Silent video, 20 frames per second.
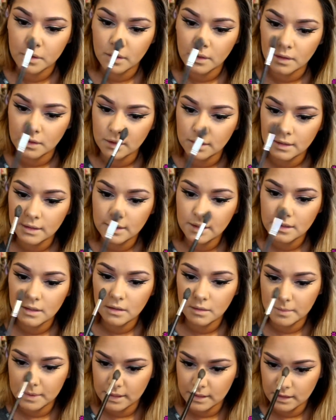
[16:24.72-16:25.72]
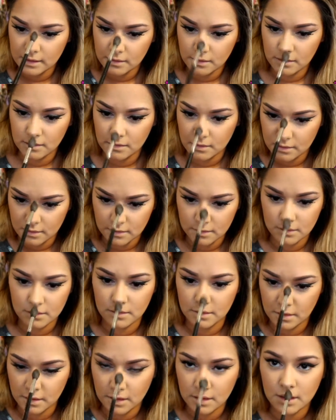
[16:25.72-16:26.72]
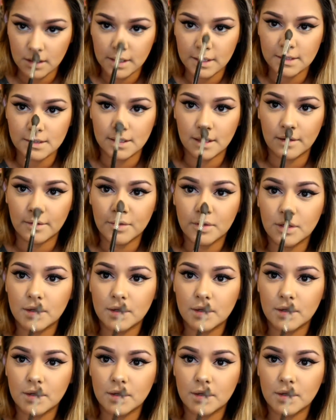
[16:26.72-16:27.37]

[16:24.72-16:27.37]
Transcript: A little bit on and down the